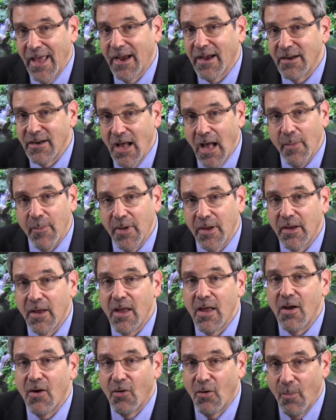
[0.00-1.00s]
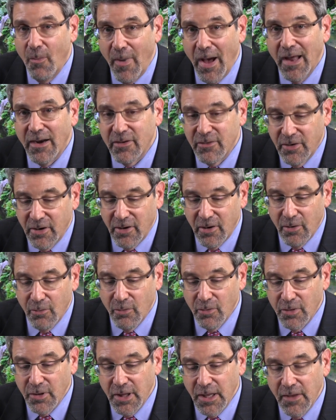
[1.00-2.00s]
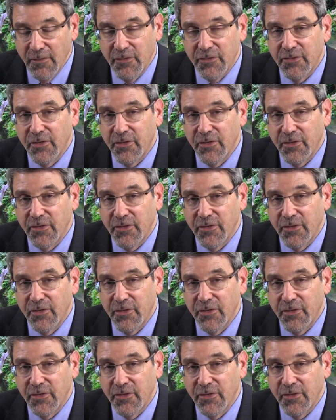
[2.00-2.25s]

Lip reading: economic or monetary relief.